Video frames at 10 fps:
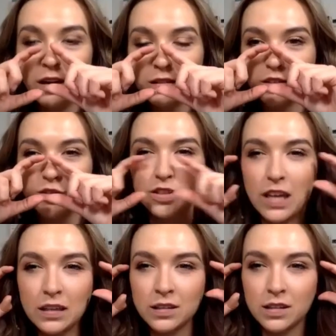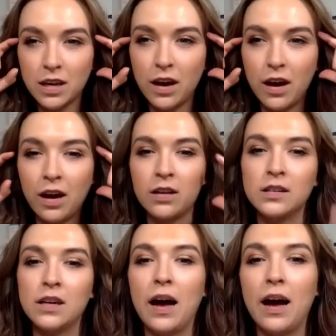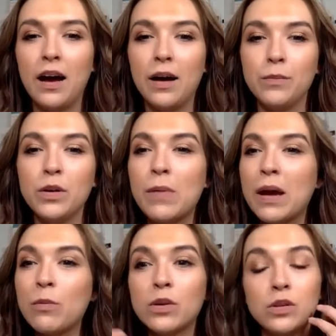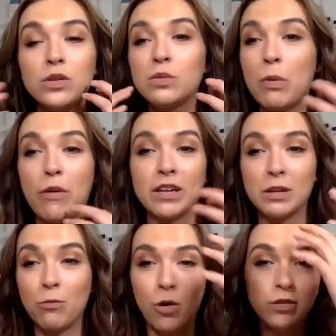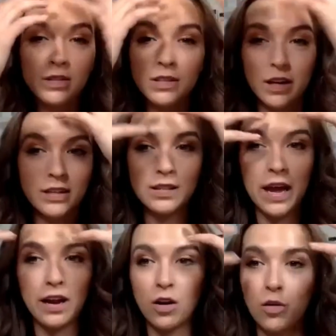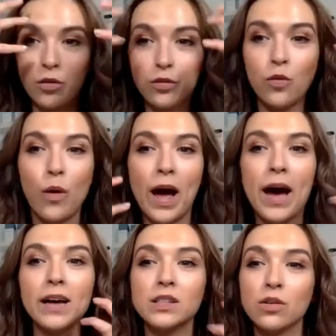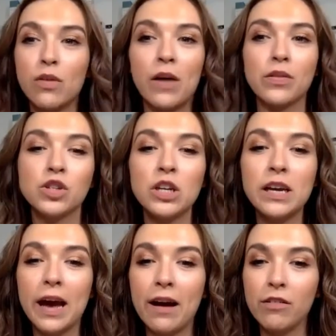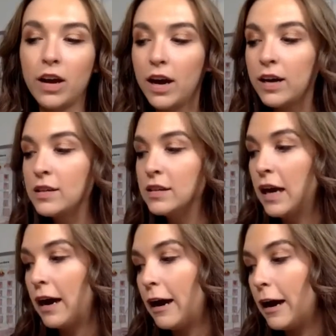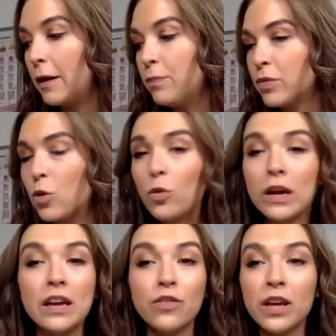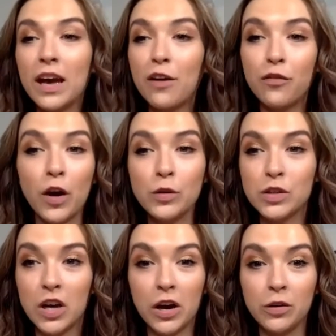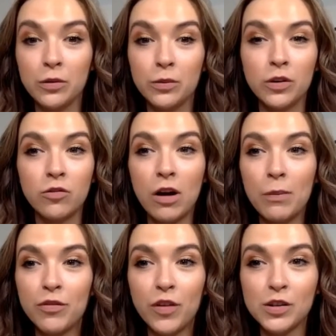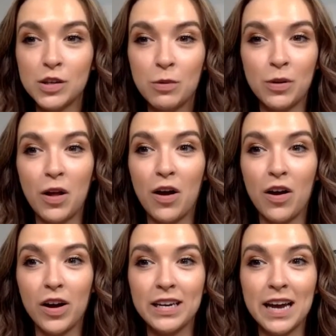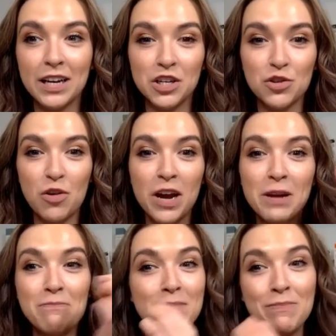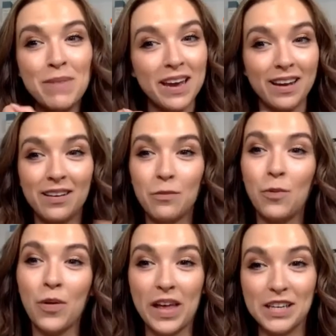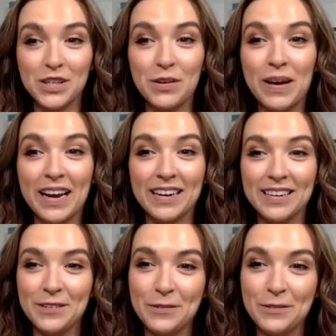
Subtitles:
So center, you may want to do sporadic ones, like you say, like on the forehead, around the cheek area, or even get a photo. Grab a photo online and try and mimic what they're doing.